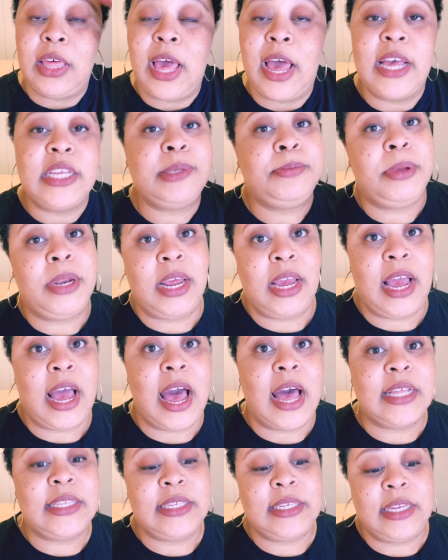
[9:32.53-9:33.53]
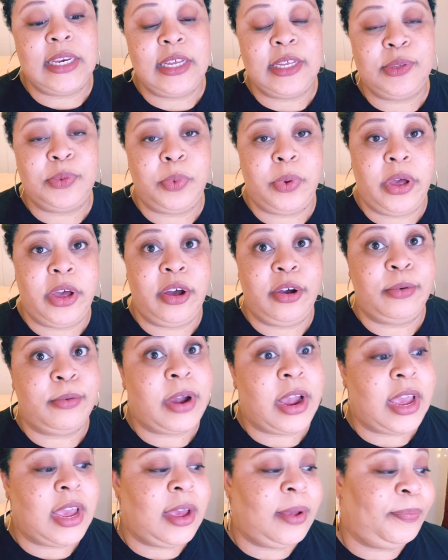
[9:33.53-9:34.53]
has been a godsend as well,
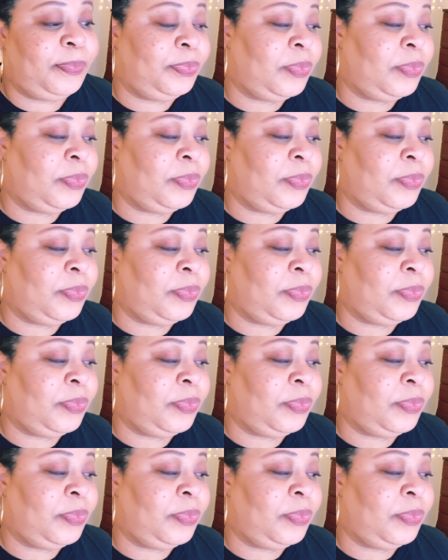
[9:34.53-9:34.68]
right?